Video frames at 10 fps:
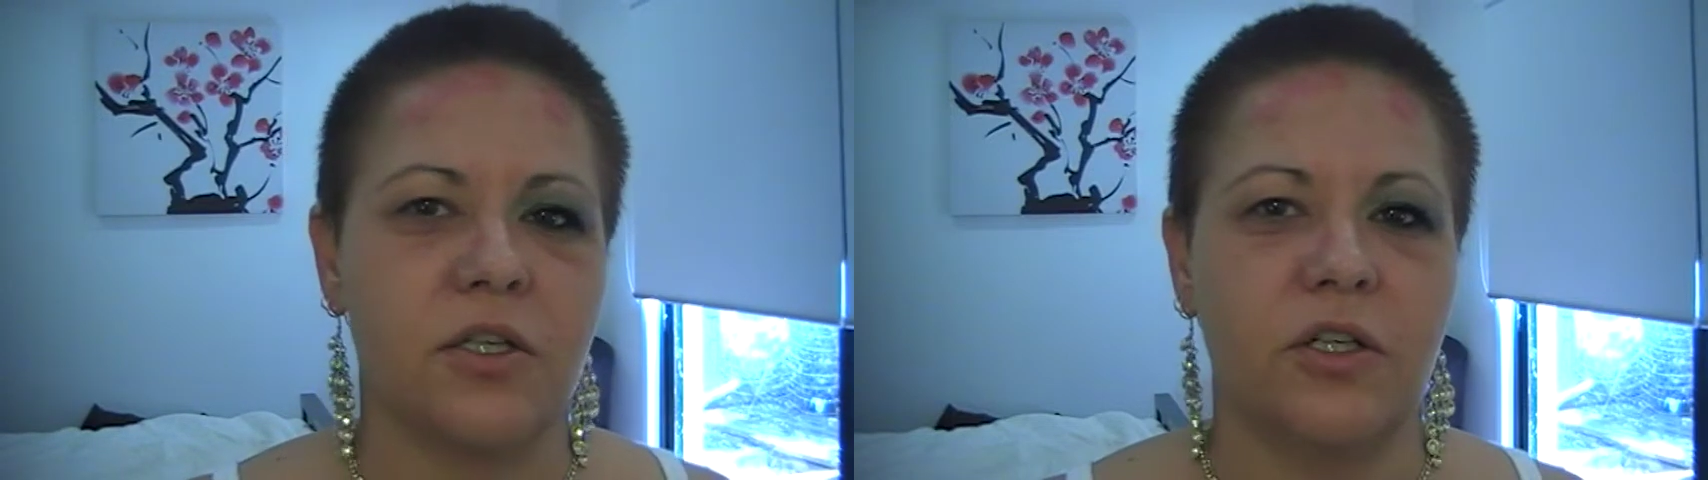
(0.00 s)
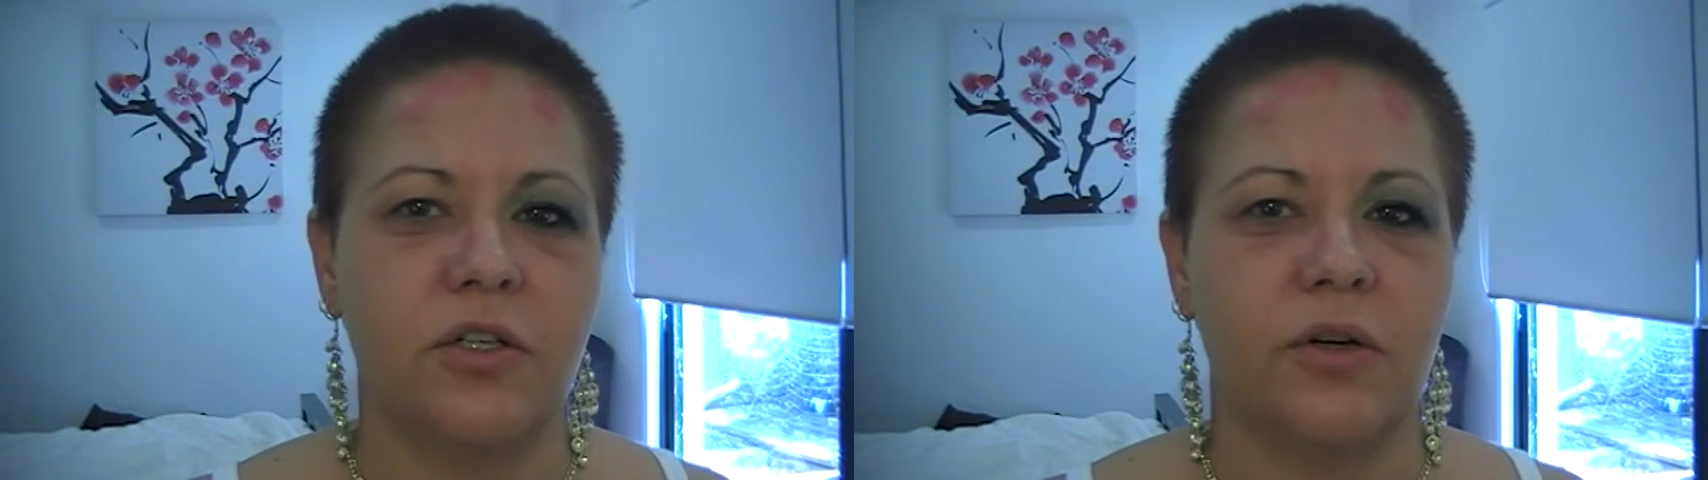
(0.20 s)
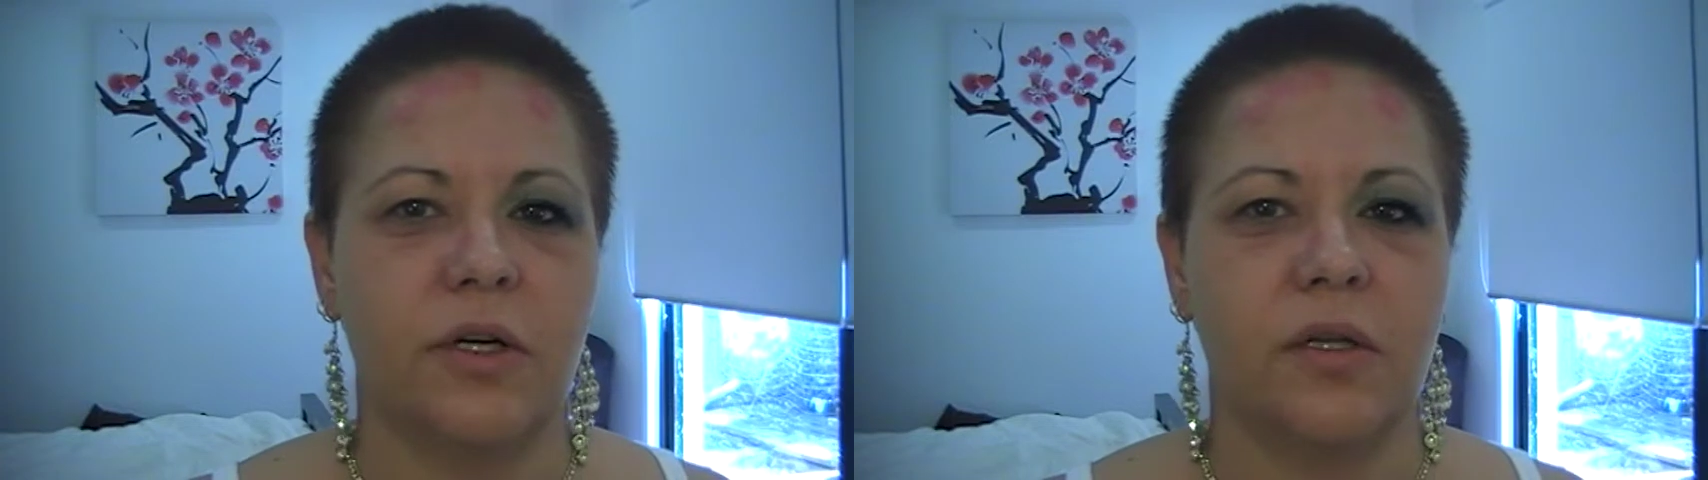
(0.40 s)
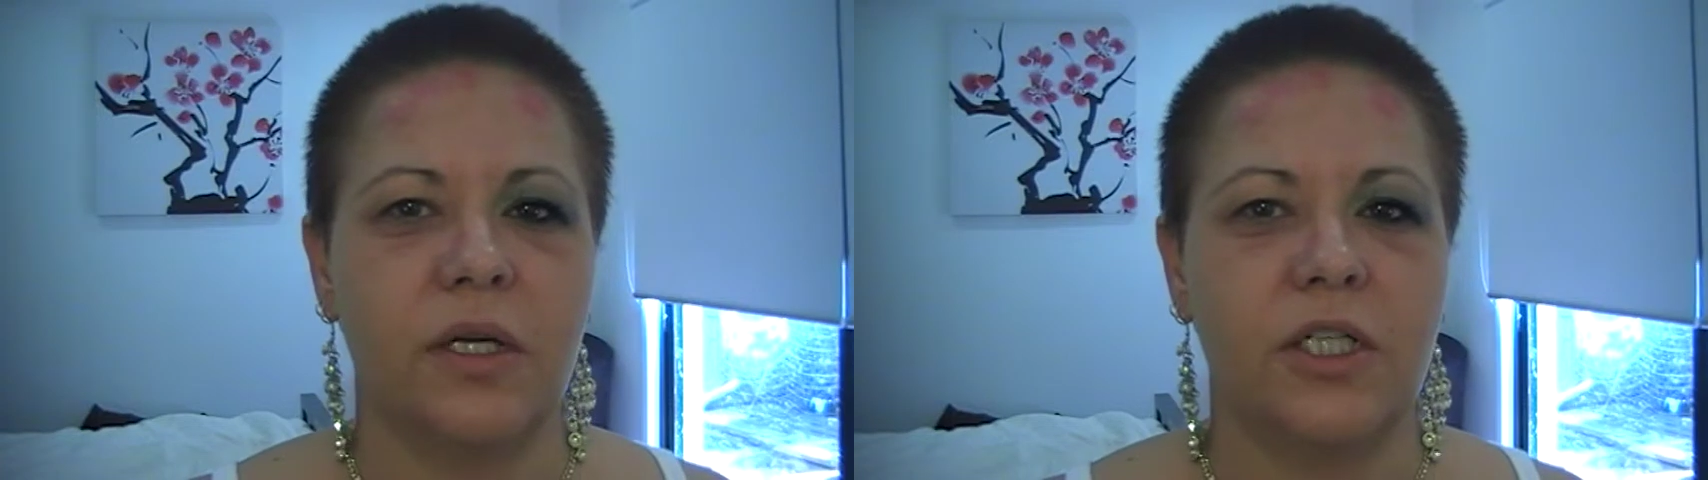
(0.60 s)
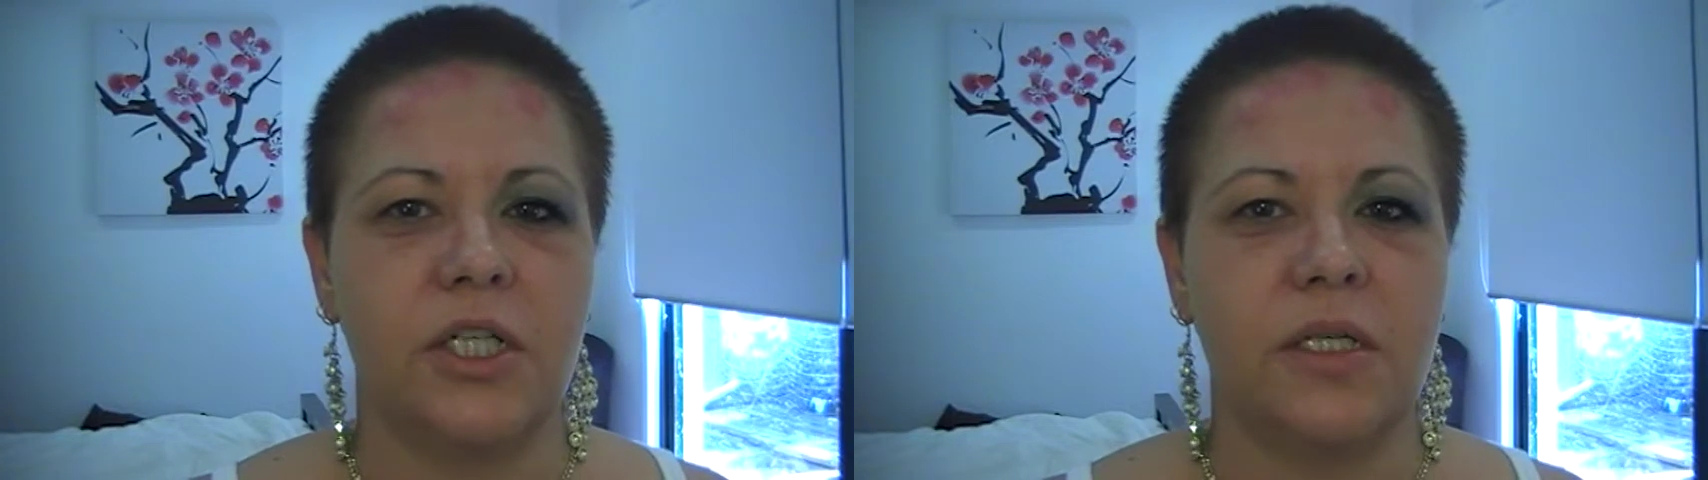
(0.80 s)
tutorial
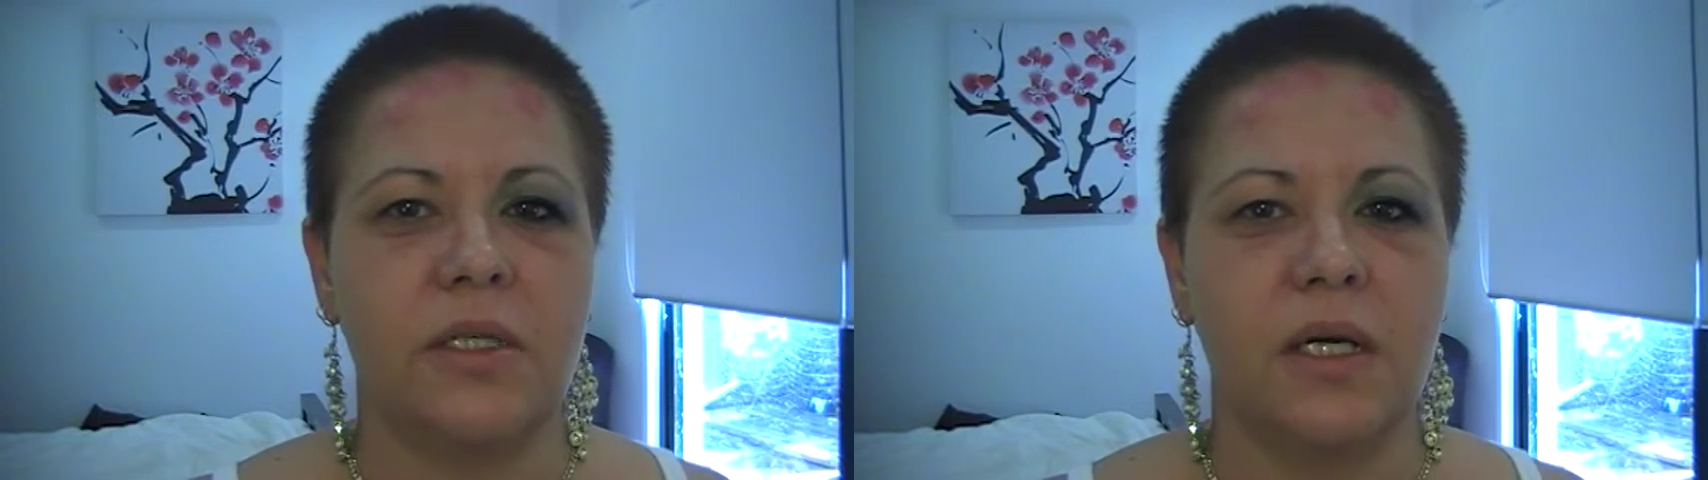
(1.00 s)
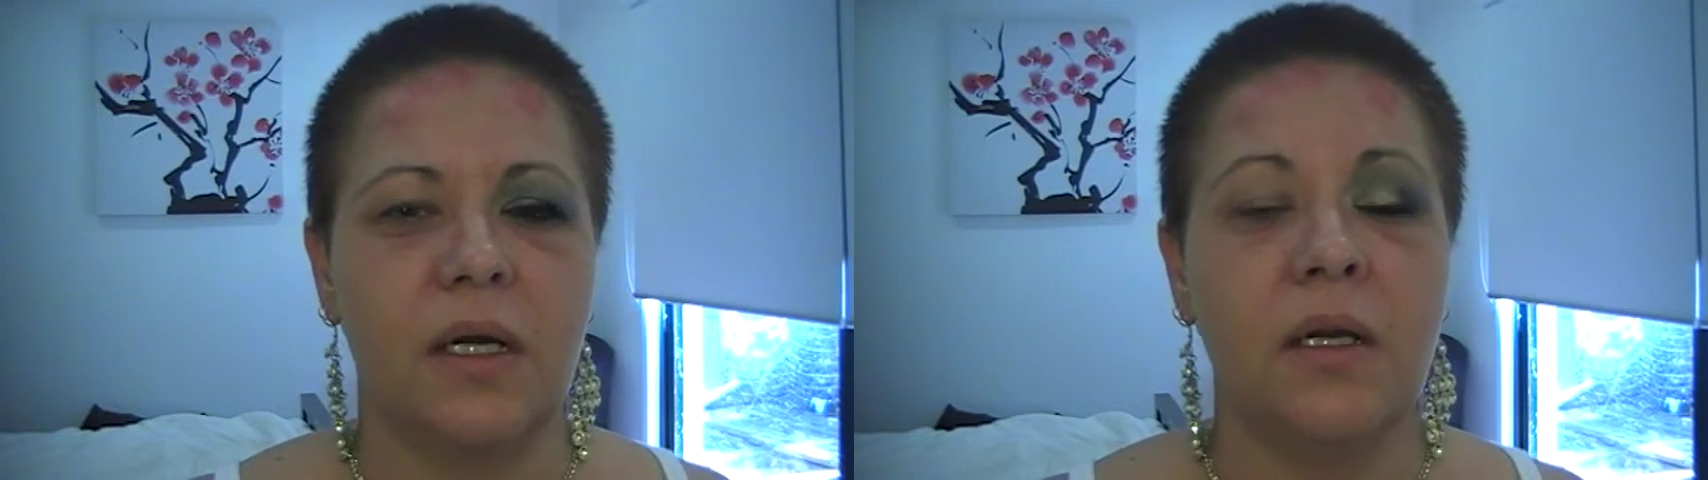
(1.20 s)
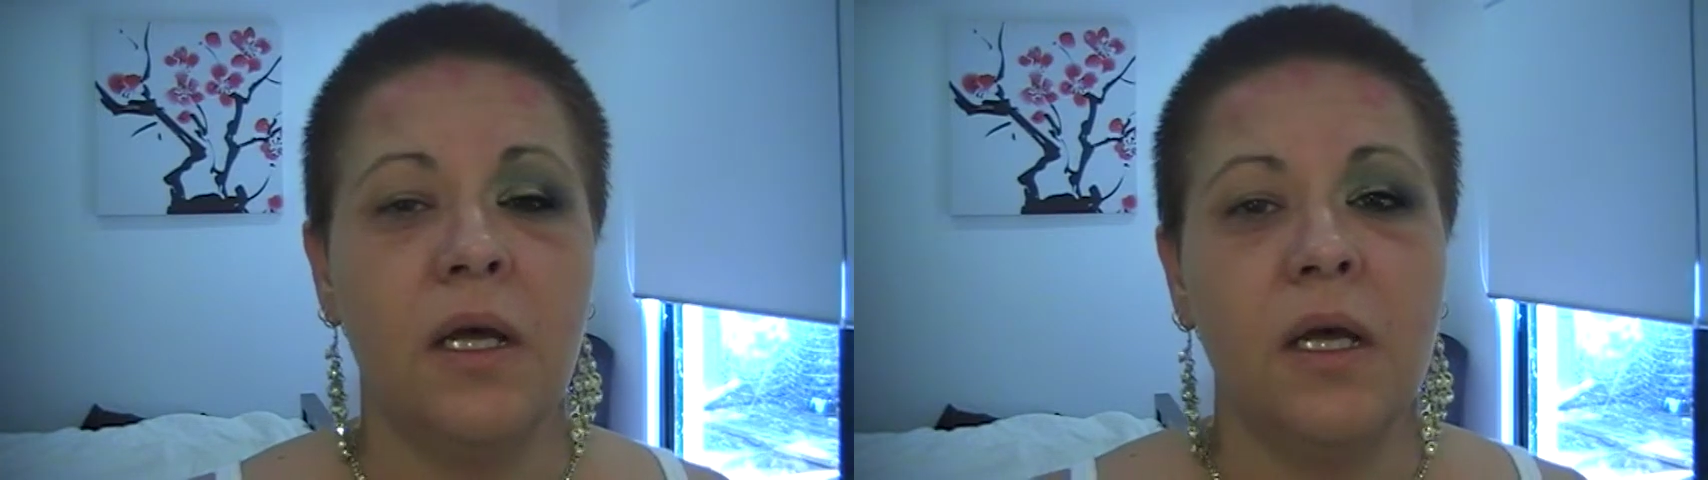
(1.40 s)
that she's done.